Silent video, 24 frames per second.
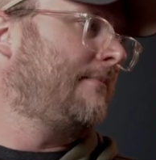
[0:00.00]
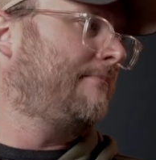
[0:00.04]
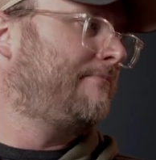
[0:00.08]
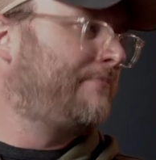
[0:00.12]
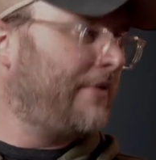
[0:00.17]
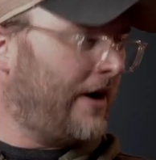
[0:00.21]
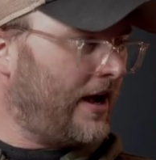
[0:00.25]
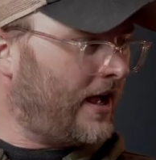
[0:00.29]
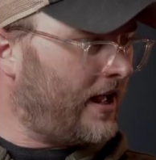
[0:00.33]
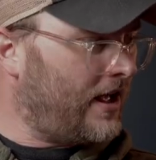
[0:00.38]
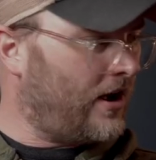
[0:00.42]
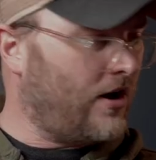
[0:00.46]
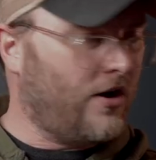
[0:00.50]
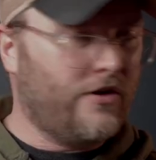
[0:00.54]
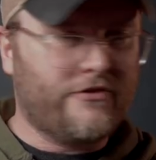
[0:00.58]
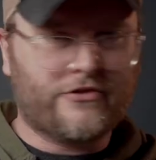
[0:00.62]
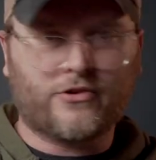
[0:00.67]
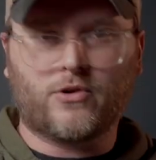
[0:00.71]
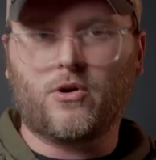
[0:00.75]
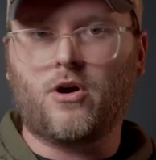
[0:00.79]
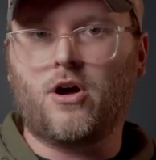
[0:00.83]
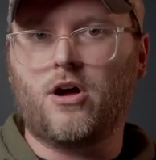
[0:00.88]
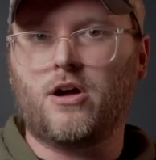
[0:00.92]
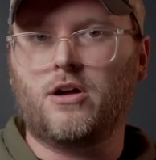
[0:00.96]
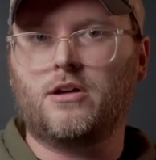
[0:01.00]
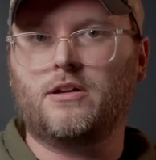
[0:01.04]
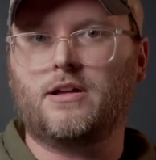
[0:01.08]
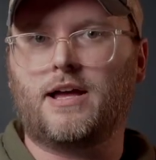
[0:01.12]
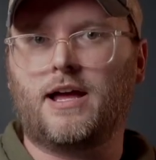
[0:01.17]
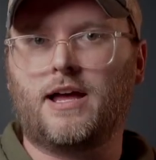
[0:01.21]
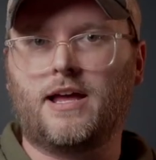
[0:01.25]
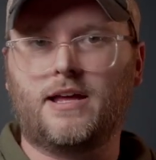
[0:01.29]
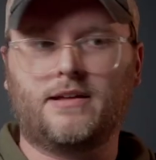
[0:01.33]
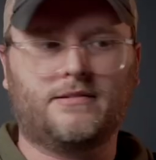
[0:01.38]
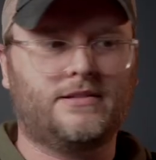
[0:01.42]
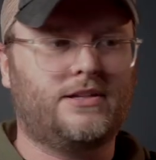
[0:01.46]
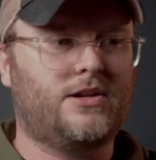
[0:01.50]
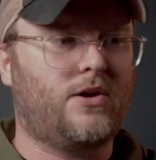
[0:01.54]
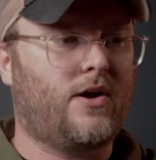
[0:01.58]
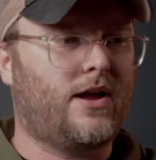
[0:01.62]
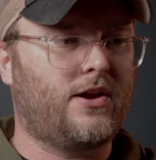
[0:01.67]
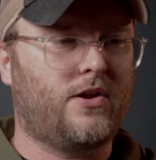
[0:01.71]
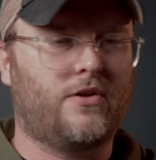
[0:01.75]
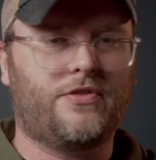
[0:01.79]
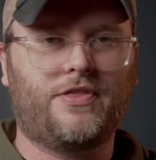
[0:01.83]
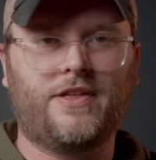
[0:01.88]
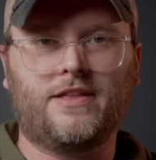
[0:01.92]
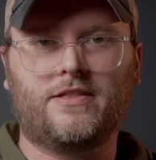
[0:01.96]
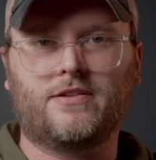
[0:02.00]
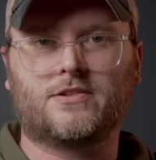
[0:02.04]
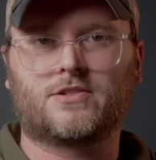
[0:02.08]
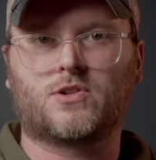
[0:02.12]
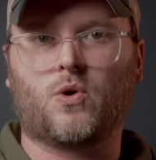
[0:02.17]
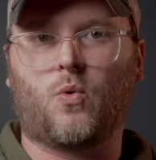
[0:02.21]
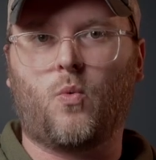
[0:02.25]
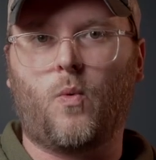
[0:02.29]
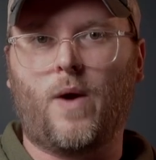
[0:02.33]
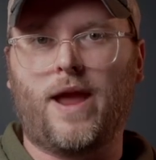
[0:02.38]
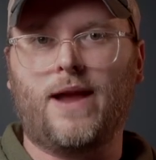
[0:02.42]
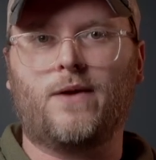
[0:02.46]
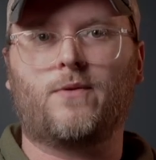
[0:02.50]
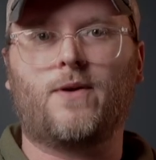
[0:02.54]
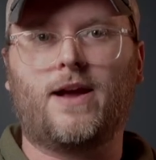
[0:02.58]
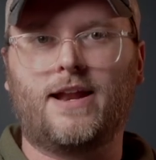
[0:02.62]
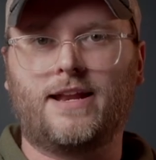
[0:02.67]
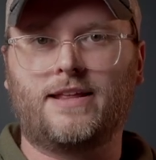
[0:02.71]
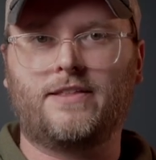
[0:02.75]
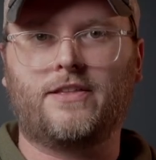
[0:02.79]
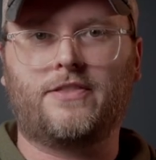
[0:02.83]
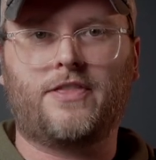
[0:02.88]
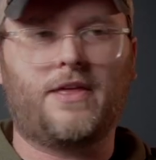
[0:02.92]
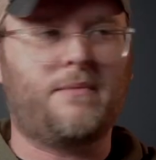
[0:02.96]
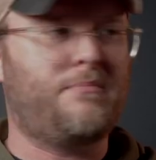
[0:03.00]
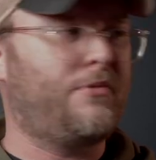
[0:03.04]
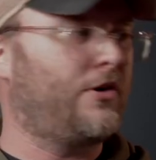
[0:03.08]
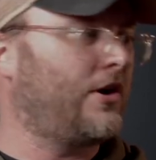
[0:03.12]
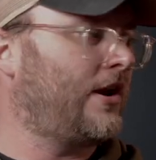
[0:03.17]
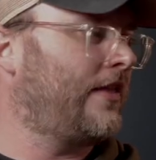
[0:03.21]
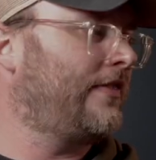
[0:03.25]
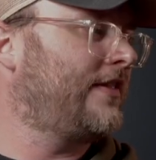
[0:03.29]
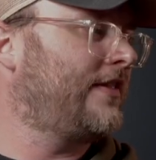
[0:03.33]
But overall, you know, I don't think there's a weight rating that they put on